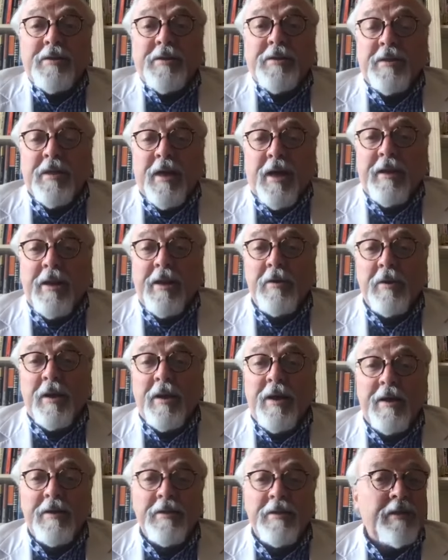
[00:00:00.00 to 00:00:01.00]
It's our local
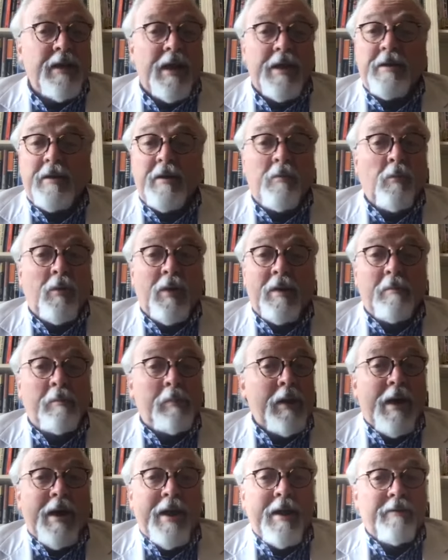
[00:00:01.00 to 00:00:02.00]
arts centre, and we
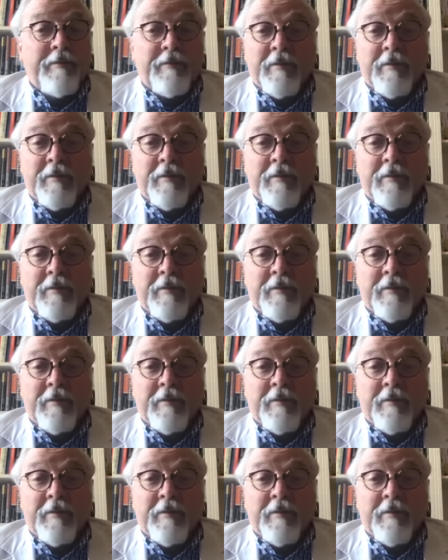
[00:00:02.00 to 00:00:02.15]
applied